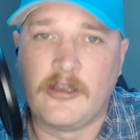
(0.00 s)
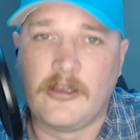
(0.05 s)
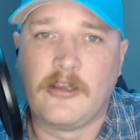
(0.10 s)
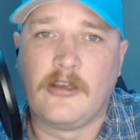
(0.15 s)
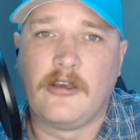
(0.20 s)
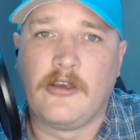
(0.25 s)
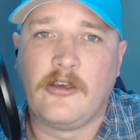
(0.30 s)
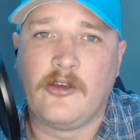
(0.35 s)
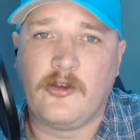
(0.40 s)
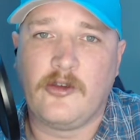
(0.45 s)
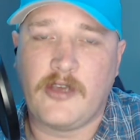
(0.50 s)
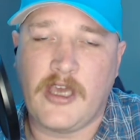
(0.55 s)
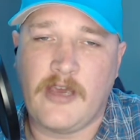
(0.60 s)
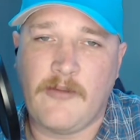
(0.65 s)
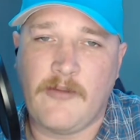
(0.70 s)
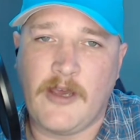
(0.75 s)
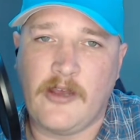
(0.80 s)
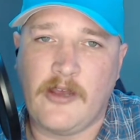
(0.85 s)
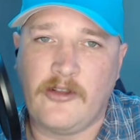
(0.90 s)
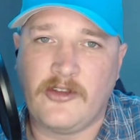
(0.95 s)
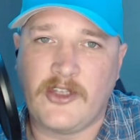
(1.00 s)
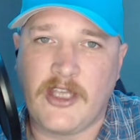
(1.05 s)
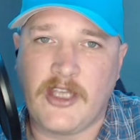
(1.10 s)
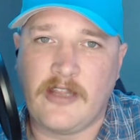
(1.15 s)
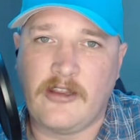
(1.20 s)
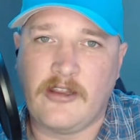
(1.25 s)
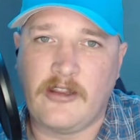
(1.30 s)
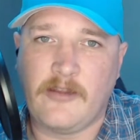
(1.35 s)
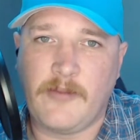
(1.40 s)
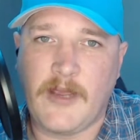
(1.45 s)
who came out and said
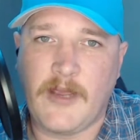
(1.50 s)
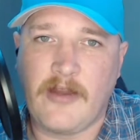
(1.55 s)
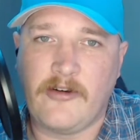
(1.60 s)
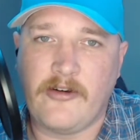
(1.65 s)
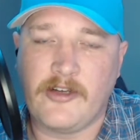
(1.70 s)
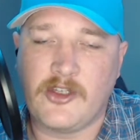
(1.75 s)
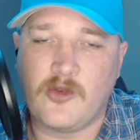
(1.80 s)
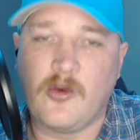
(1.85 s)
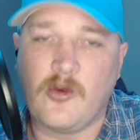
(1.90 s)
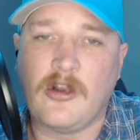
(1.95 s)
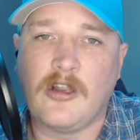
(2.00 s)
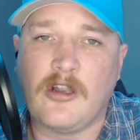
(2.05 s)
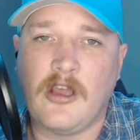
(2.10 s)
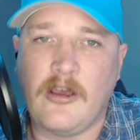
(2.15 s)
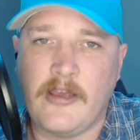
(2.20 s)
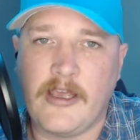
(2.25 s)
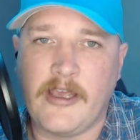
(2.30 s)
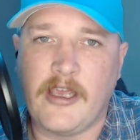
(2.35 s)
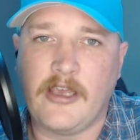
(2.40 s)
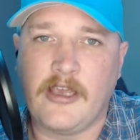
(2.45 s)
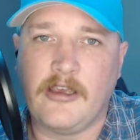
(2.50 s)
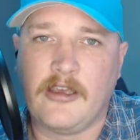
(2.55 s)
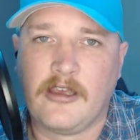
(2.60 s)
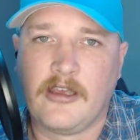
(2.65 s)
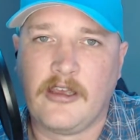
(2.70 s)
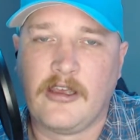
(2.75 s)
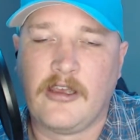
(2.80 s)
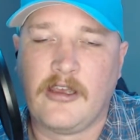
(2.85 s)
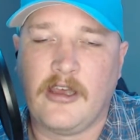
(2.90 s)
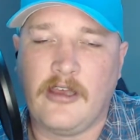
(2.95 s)
that the parents were lying
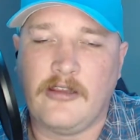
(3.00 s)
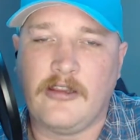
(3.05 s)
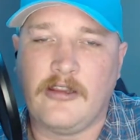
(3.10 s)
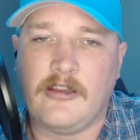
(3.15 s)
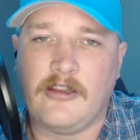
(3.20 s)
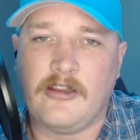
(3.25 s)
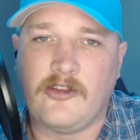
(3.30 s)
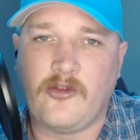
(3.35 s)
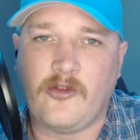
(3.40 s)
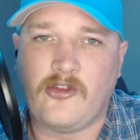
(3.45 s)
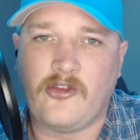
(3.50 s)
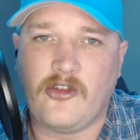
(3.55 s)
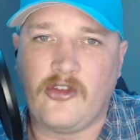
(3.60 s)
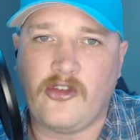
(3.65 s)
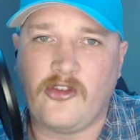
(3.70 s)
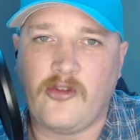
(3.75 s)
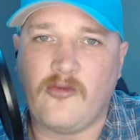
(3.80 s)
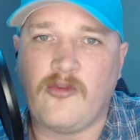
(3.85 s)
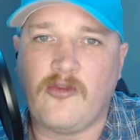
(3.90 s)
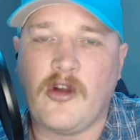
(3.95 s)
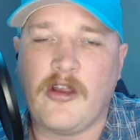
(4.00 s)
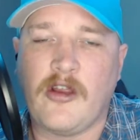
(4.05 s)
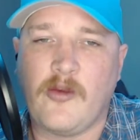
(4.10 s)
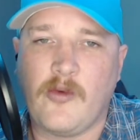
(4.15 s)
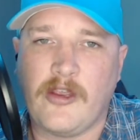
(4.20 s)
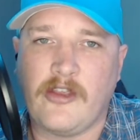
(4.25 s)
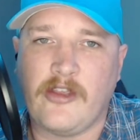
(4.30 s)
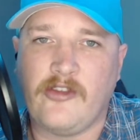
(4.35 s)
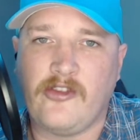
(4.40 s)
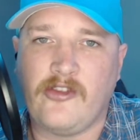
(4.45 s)
and that this was just a
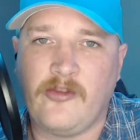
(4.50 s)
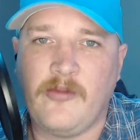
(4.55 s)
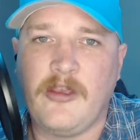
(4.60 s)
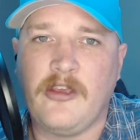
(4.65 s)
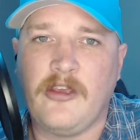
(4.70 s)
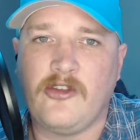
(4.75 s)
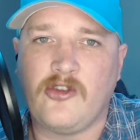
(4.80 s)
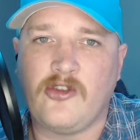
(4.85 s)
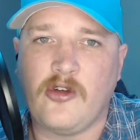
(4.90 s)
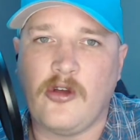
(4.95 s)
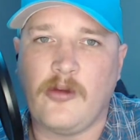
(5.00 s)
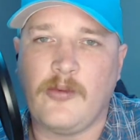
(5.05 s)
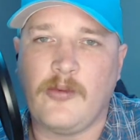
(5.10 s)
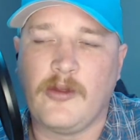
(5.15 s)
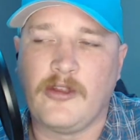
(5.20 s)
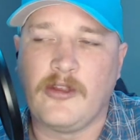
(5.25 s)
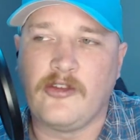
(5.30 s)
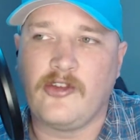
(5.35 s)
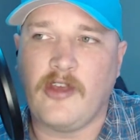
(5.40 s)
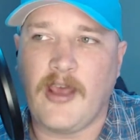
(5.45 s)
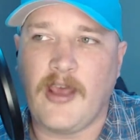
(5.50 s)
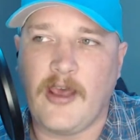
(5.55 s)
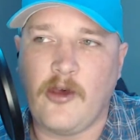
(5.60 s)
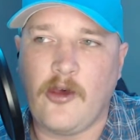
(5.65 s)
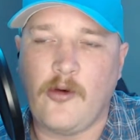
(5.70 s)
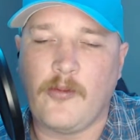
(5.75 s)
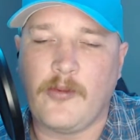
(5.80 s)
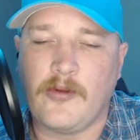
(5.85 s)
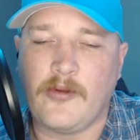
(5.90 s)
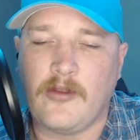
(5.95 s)
right-wing smear job to
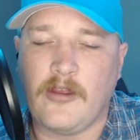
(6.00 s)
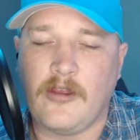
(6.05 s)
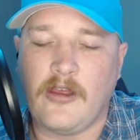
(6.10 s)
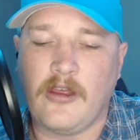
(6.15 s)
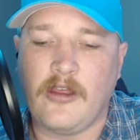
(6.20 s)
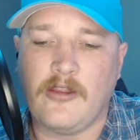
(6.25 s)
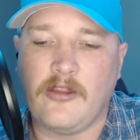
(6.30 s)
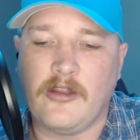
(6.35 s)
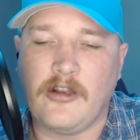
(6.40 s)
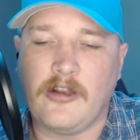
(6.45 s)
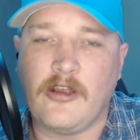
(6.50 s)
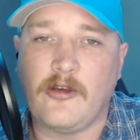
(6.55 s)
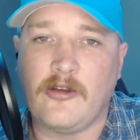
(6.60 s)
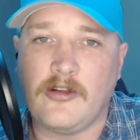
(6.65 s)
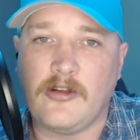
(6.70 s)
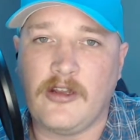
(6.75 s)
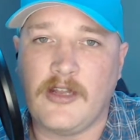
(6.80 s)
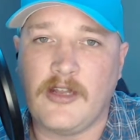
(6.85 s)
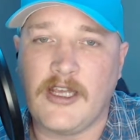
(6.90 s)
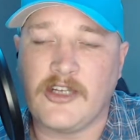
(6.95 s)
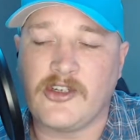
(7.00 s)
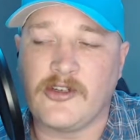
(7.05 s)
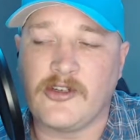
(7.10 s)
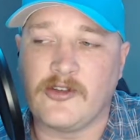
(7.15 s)
help the local elections.